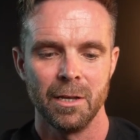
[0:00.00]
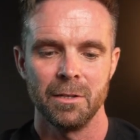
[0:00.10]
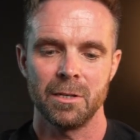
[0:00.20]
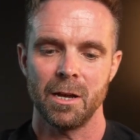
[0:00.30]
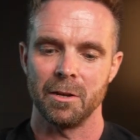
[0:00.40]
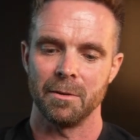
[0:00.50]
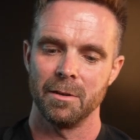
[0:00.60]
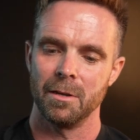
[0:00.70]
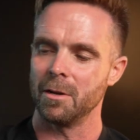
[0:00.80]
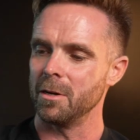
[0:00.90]
So,
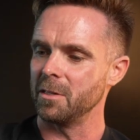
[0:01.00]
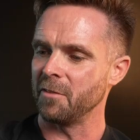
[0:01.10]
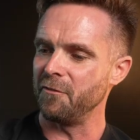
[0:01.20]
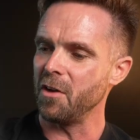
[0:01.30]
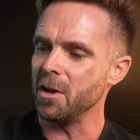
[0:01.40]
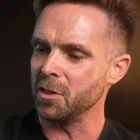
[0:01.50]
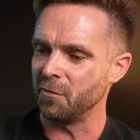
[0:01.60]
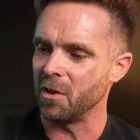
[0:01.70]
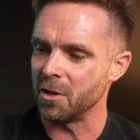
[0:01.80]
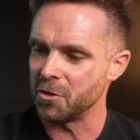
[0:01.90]
guys, the first
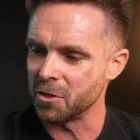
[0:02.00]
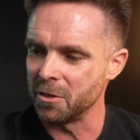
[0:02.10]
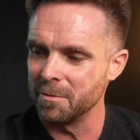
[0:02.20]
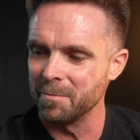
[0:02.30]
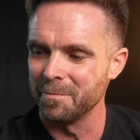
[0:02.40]
version